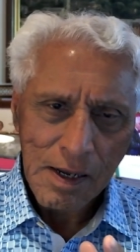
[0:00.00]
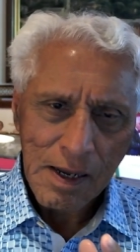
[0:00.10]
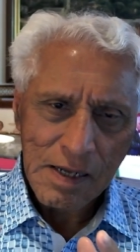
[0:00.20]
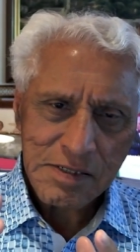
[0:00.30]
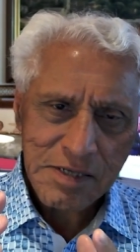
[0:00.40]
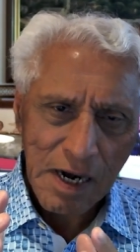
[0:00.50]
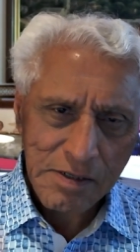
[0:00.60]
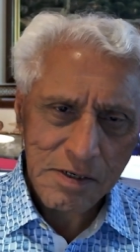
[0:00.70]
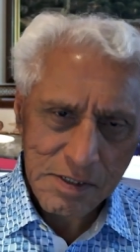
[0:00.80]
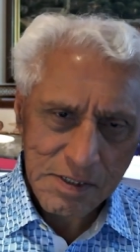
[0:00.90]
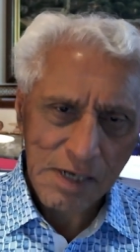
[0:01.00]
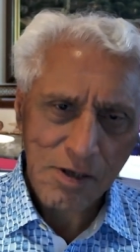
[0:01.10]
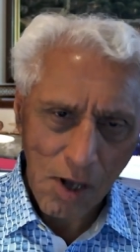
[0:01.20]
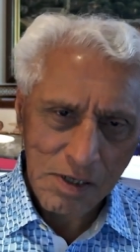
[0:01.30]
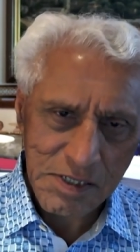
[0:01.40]
a central
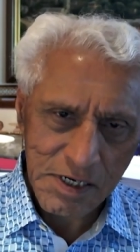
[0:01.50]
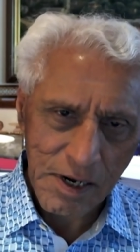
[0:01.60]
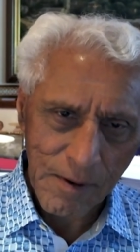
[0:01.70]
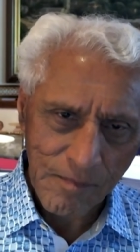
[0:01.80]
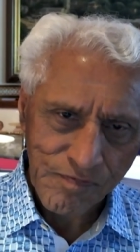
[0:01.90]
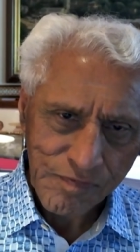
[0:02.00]
technology